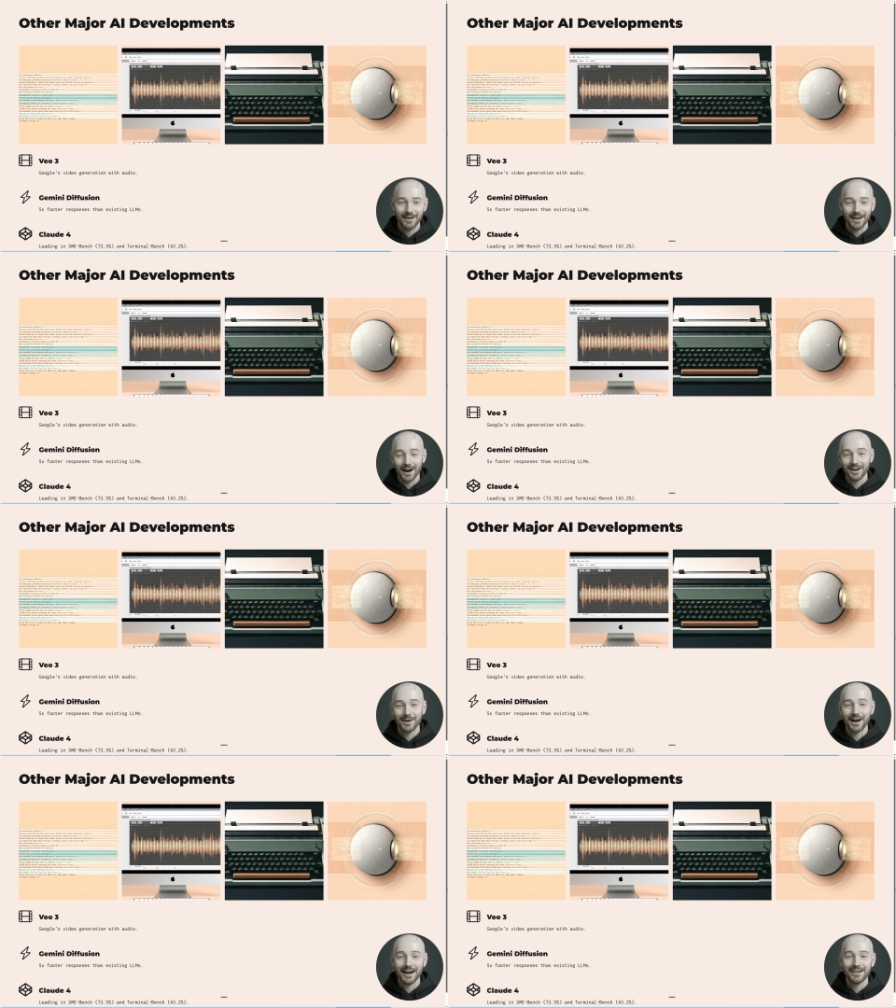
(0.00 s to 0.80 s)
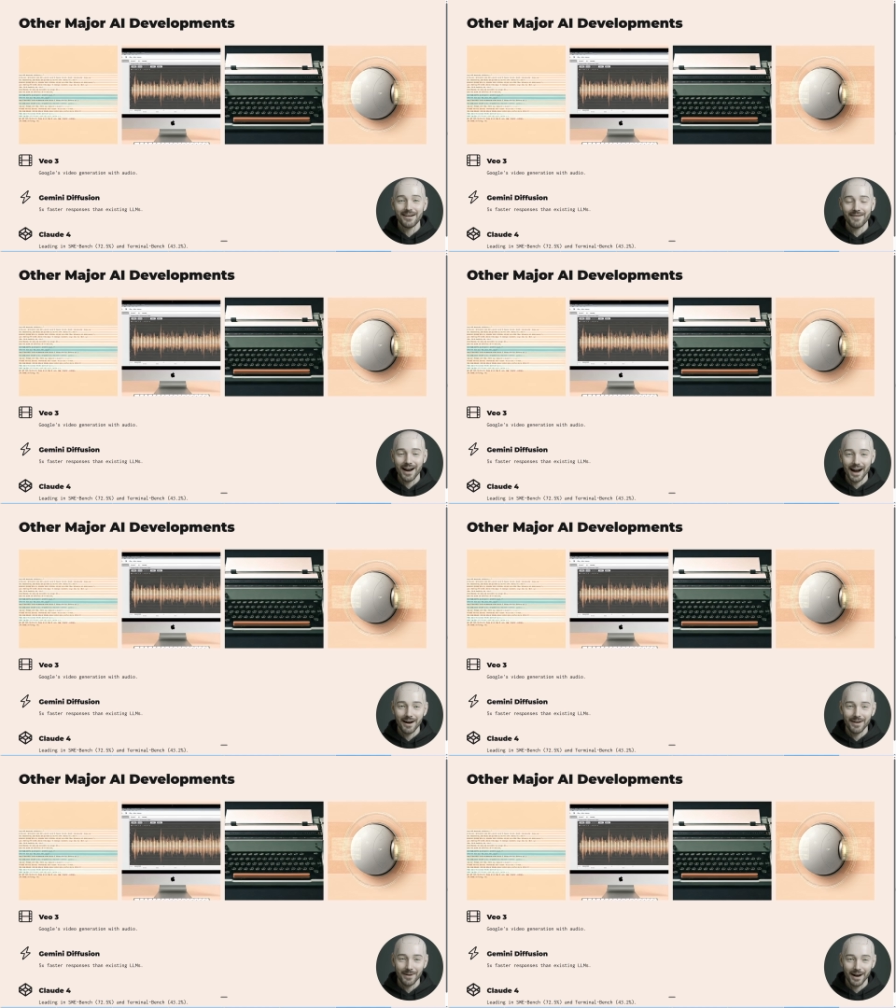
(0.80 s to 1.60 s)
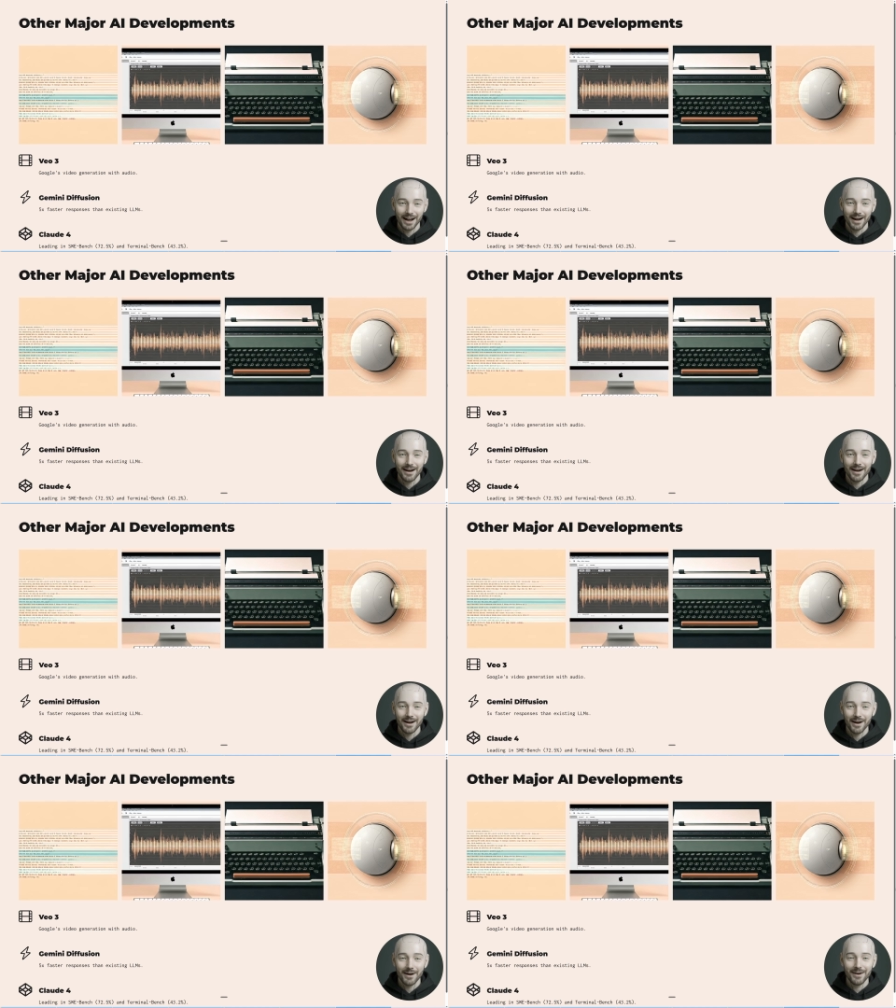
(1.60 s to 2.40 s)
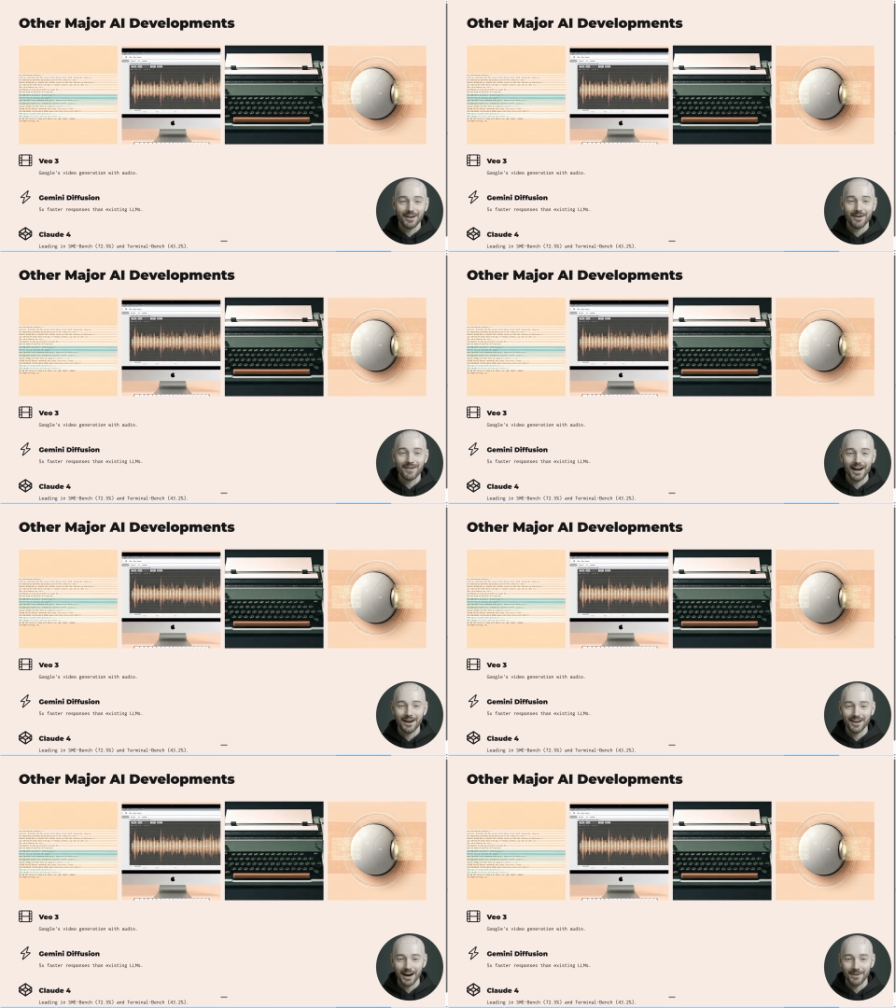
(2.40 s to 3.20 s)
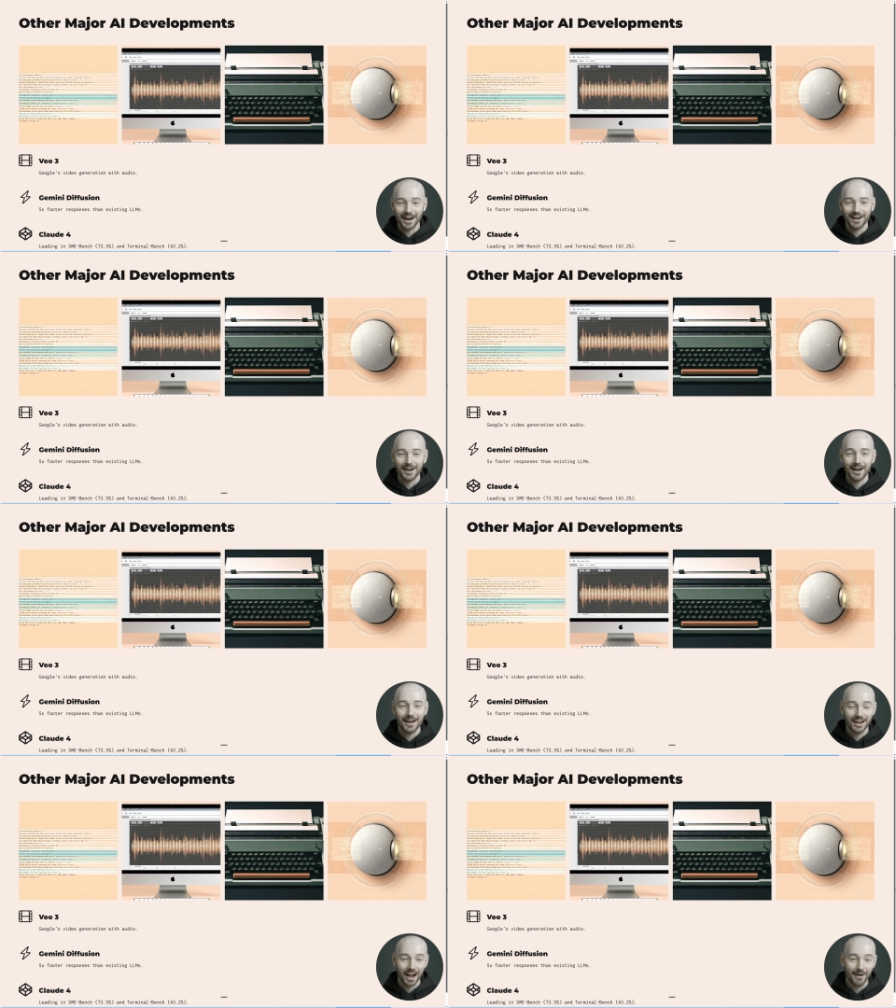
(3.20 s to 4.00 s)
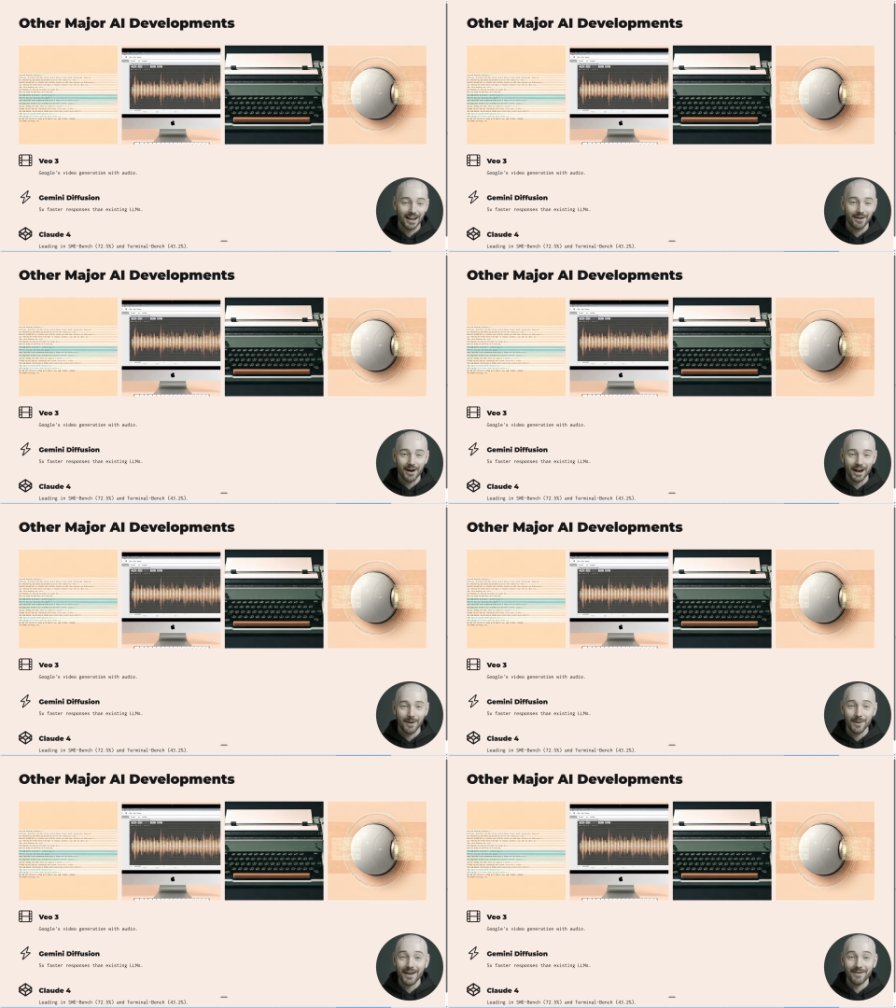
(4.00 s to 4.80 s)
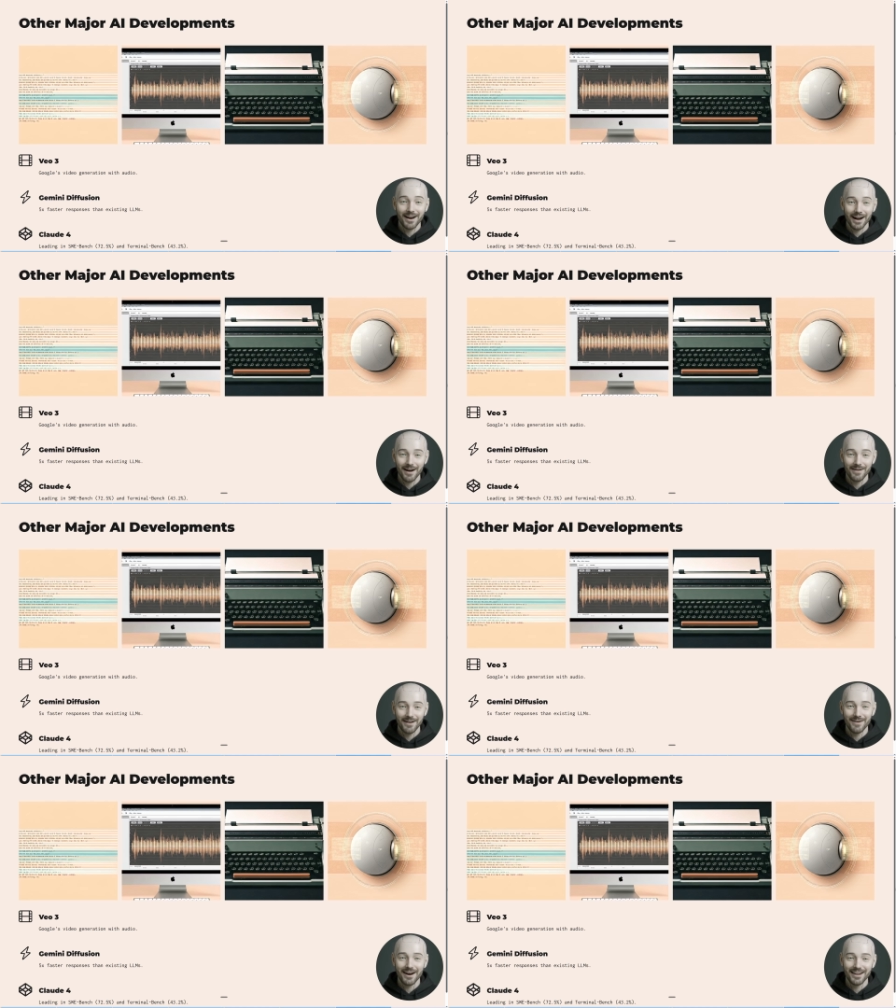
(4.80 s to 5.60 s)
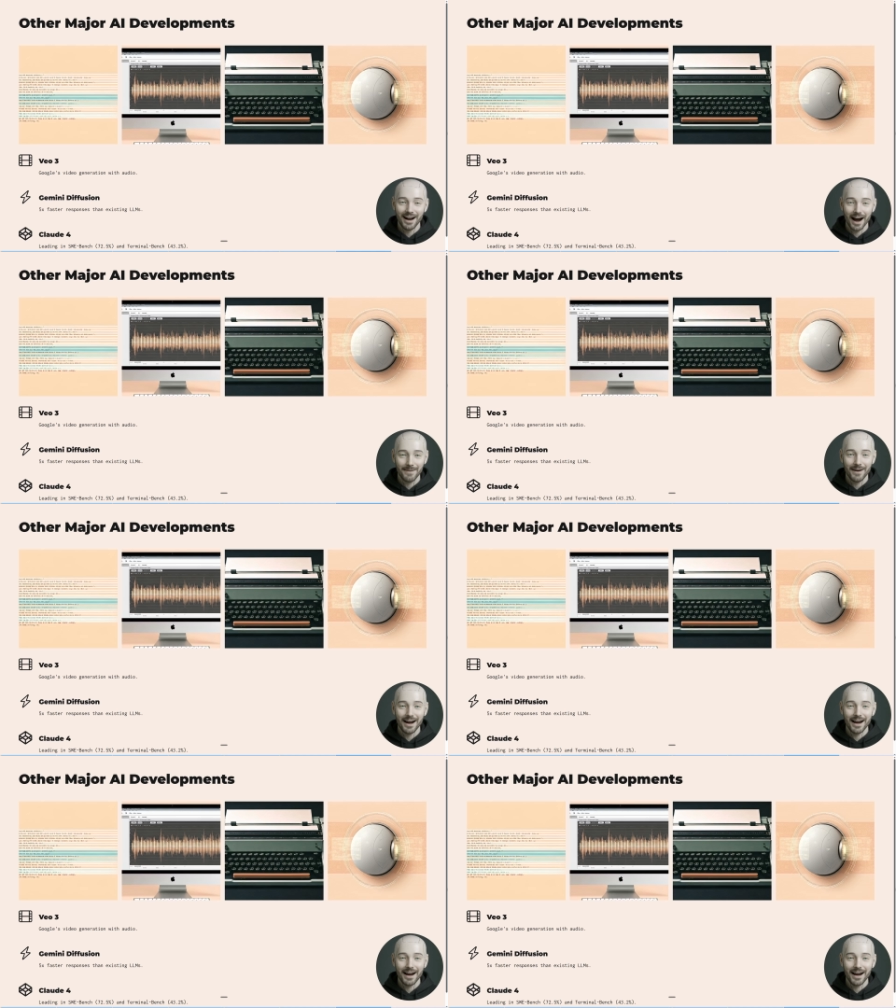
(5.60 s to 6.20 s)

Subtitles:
They also announced Veo 3, Google's new video generation that generates audio with the video for the first time,